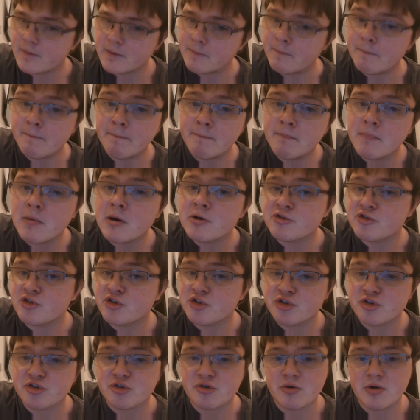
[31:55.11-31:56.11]

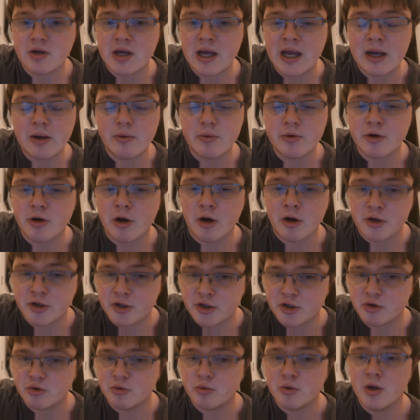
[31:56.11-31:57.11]
much, I would
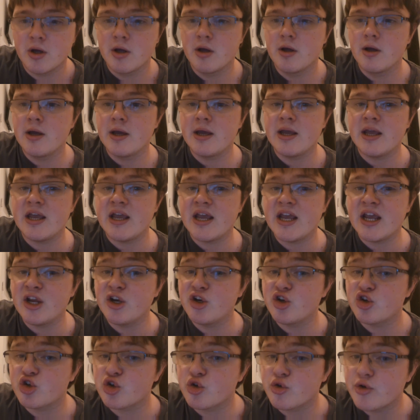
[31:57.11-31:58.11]
argue,
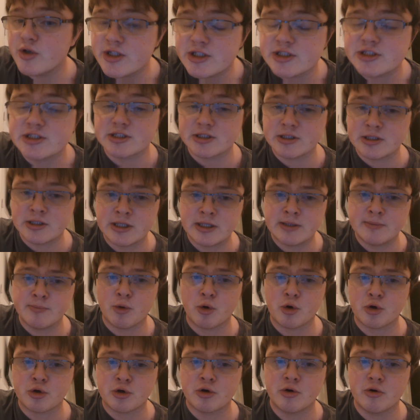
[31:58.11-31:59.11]
increasingly
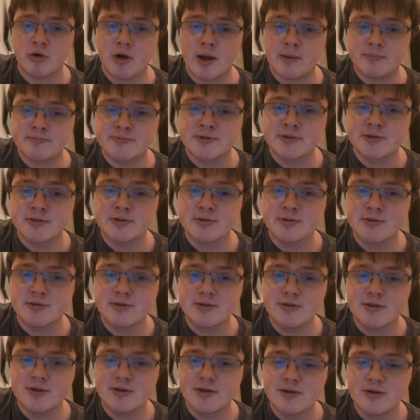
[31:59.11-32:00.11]
more corrupt.
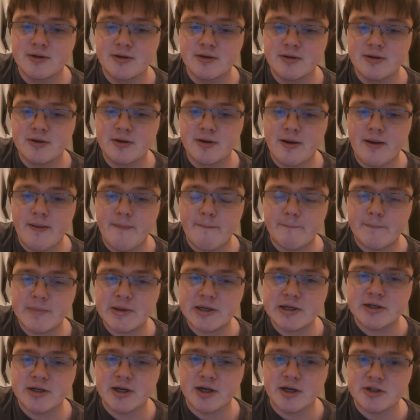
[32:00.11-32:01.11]

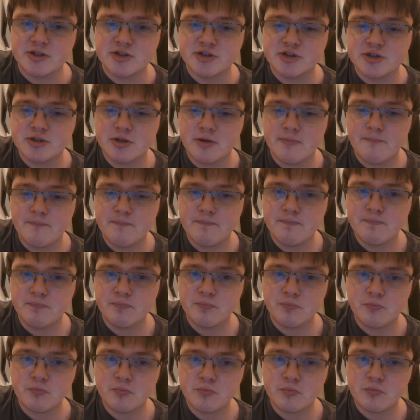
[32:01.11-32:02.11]
Because
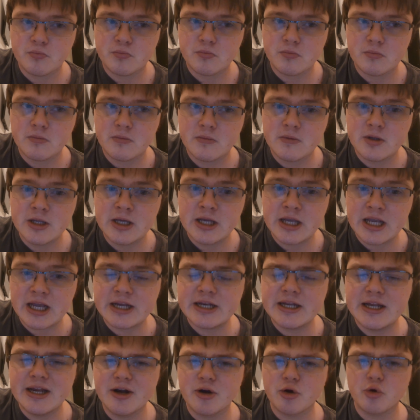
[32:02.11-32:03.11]
in
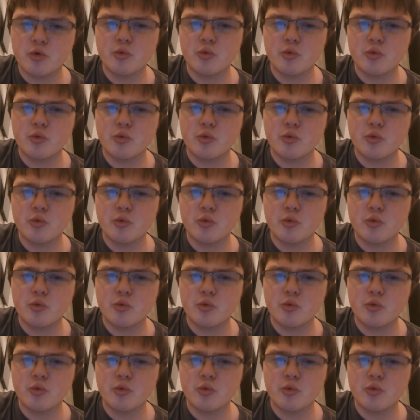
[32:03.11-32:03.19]
here